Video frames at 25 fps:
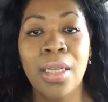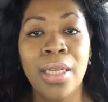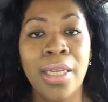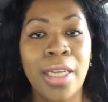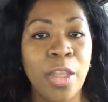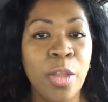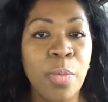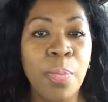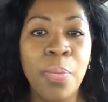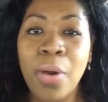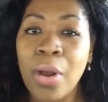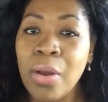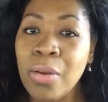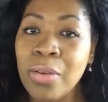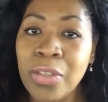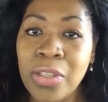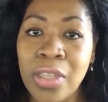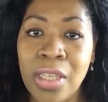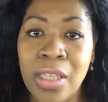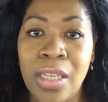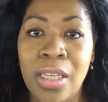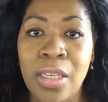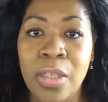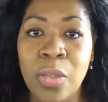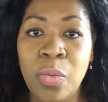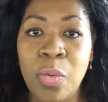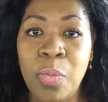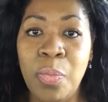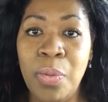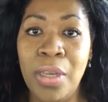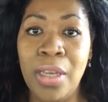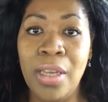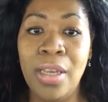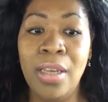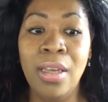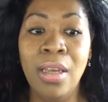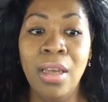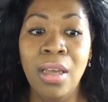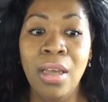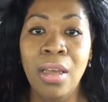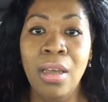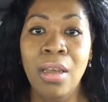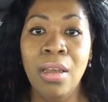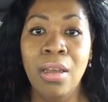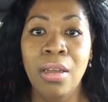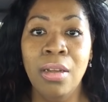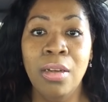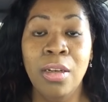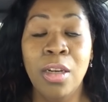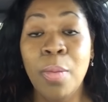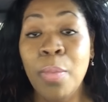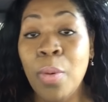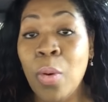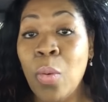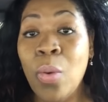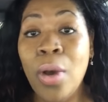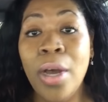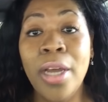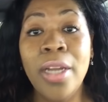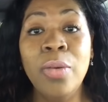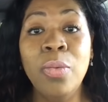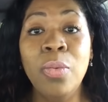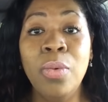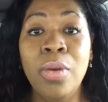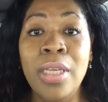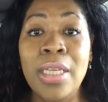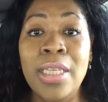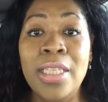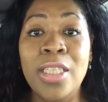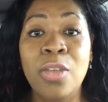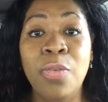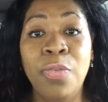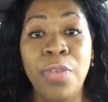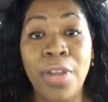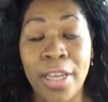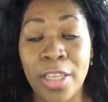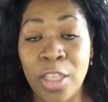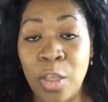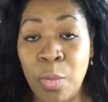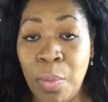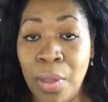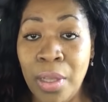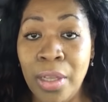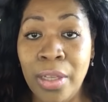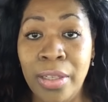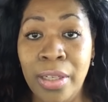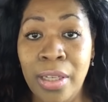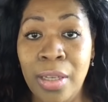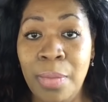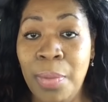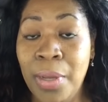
Now the pros to this would be, number one is the flexibility,